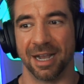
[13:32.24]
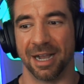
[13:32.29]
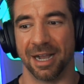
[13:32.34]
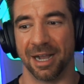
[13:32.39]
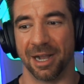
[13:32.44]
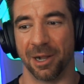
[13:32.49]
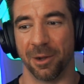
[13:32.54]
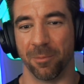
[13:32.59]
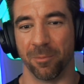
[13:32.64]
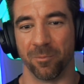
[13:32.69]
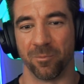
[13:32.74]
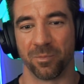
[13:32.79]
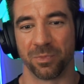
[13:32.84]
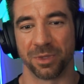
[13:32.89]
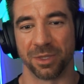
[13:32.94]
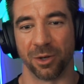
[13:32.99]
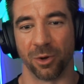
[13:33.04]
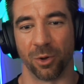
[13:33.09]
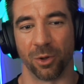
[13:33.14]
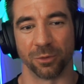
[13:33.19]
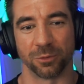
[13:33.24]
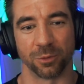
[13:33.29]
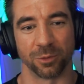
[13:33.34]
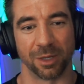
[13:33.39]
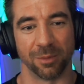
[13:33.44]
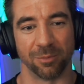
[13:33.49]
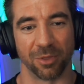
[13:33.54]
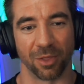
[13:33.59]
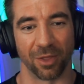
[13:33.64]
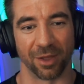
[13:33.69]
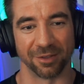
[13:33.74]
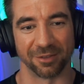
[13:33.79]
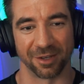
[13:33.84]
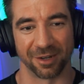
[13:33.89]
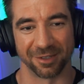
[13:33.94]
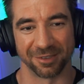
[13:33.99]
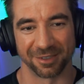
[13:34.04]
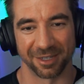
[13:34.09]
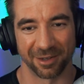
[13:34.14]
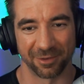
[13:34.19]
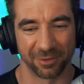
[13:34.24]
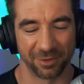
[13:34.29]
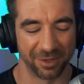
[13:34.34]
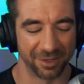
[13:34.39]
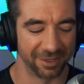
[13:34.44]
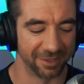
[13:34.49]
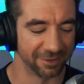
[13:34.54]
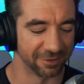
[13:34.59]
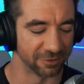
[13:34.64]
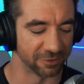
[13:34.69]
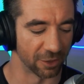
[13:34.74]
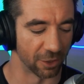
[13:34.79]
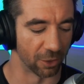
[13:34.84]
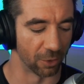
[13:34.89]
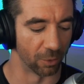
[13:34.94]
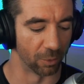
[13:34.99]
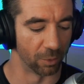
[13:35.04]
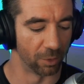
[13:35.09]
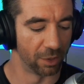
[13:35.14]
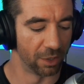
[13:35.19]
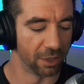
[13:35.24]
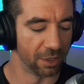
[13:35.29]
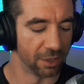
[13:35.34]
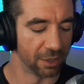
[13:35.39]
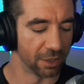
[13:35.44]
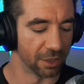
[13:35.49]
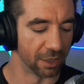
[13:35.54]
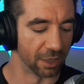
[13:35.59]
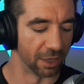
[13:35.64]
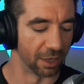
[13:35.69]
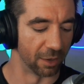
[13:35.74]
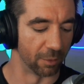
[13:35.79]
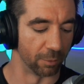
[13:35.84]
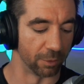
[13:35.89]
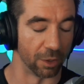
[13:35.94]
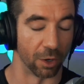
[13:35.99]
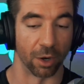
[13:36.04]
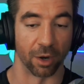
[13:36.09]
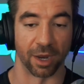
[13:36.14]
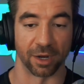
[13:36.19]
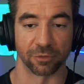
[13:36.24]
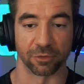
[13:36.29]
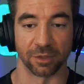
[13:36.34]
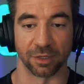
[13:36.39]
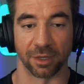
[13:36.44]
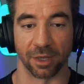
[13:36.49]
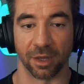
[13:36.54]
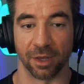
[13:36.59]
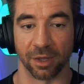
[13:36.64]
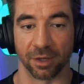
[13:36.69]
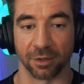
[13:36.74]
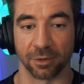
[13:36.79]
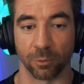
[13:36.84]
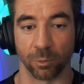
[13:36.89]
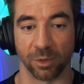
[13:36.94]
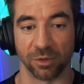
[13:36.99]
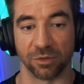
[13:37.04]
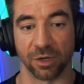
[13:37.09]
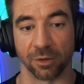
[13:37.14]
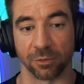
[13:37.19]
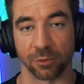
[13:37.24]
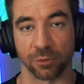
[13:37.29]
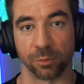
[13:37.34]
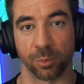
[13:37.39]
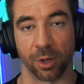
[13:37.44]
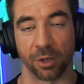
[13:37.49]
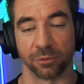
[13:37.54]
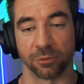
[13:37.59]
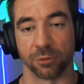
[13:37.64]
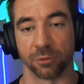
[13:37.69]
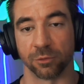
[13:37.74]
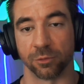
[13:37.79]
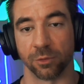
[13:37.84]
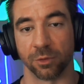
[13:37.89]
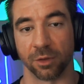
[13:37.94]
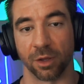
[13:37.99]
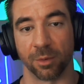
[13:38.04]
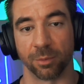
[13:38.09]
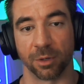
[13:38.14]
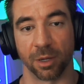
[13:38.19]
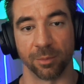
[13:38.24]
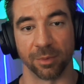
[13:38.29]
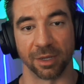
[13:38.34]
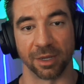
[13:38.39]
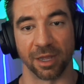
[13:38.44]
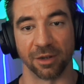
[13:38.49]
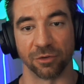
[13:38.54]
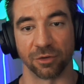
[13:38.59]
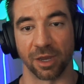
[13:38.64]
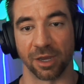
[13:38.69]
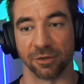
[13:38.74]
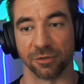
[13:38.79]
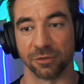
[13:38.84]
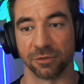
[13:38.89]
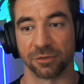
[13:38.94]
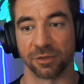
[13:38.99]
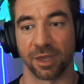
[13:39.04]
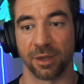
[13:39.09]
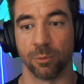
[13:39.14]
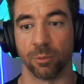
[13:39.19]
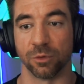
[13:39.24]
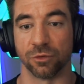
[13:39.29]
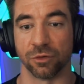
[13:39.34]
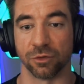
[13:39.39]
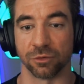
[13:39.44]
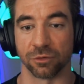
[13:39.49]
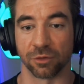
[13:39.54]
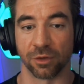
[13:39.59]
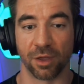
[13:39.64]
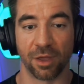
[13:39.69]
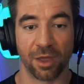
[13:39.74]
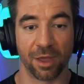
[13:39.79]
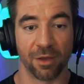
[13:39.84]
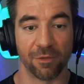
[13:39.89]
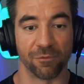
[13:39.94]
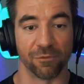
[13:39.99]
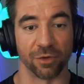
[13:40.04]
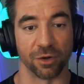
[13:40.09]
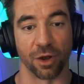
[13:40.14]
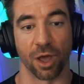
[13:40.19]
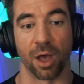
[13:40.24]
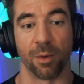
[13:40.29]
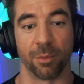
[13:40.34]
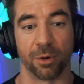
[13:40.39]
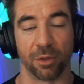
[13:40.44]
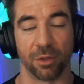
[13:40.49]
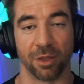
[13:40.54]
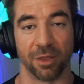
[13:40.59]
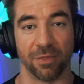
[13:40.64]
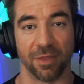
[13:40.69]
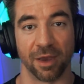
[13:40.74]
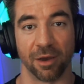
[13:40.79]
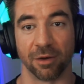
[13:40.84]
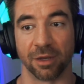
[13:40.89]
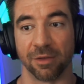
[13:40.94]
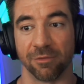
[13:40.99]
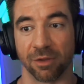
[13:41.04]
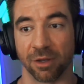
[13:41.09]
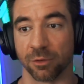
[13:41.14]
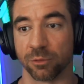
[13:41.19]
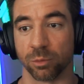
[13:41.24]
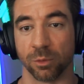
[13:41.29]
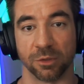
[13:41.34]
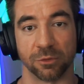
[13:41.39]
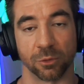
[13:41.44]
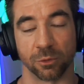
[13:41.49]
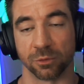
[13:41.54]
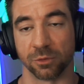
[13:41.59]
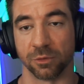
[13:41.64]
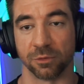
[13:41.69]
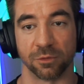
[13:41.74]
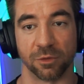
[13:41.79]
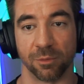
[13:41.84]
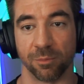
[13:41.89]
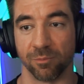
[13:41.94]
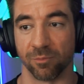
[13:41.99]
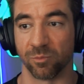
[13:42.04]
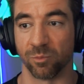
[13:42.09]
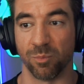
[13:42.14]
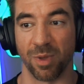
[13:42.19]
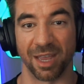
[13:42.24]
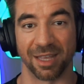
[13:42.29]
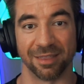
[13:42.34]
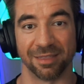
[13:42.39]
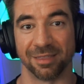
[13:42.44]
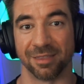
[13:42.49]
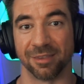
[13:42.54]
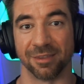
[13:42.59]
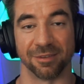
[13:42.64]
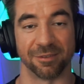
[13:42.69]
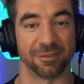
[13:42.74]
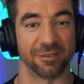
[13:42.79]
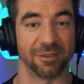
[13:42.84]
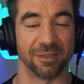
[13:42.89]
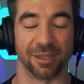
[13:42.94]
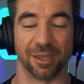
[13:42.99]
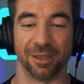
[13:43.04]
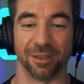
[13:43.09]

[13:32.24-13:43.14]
um, you know, also keep the lights on and stuff. So uh, we are actually uh, reaching out to sponsors for the upcoming education site, which is phenomenal, and they are giving us resources to make this.